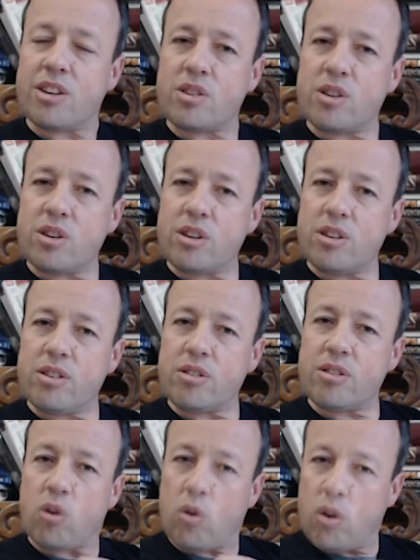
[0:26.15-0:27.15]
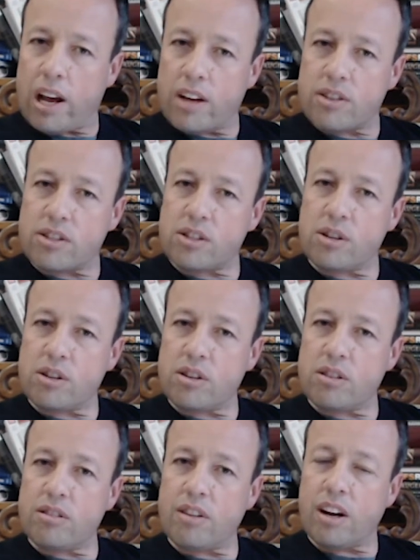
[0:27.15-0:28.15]
to call us
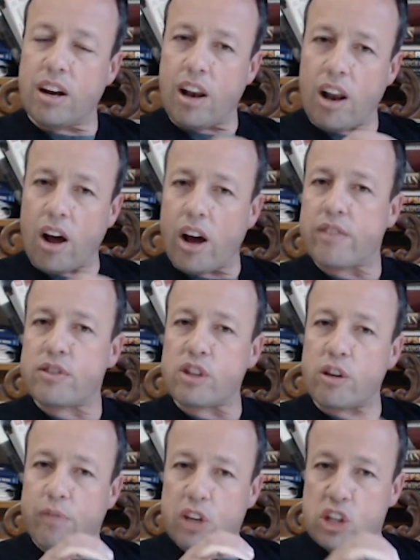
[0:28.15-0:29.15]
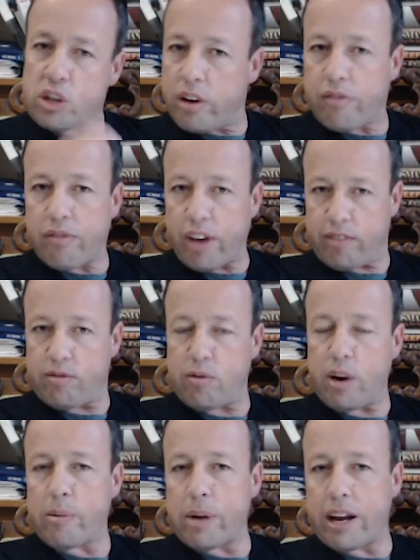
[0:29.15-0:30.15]
to lives of mature faith
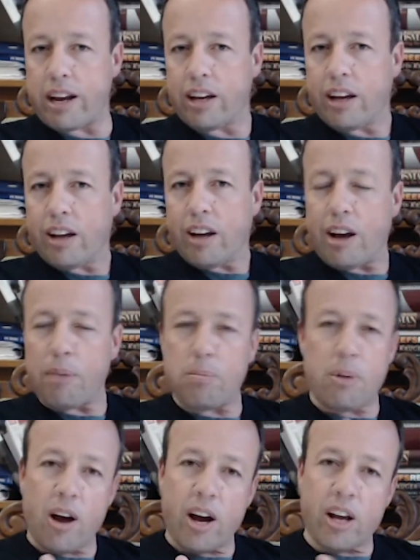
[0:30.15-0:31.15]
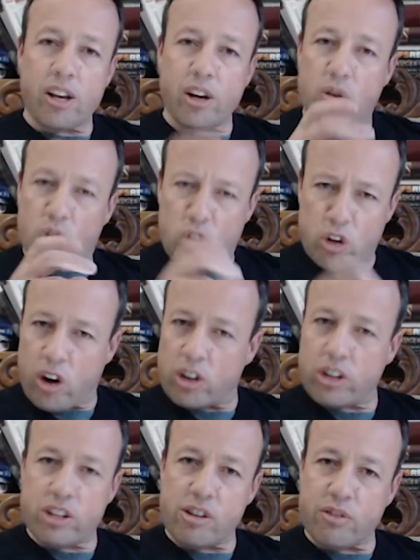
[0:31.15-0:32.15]
where we apply the core
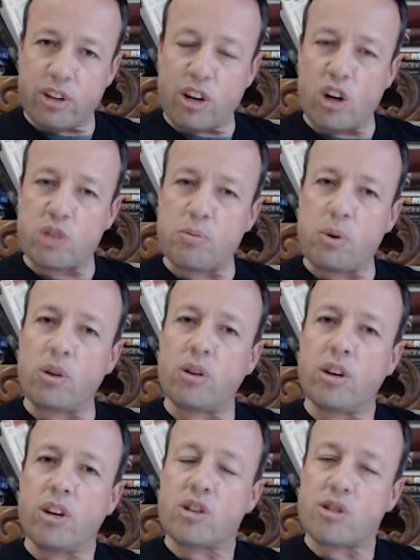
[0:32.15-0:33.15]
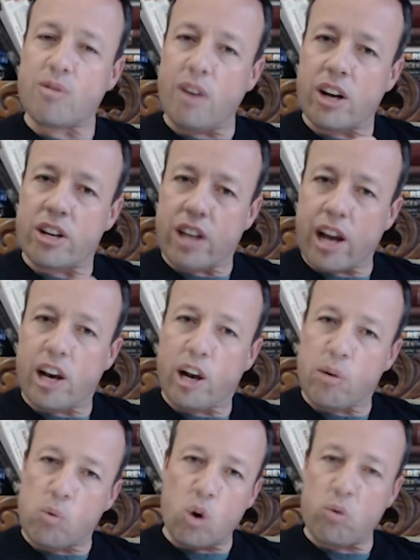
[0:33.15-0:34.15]
doctrines of the gospel to our daily
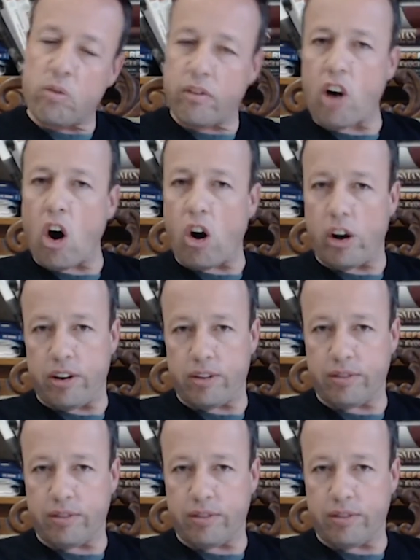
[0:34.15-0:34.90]
walk with God.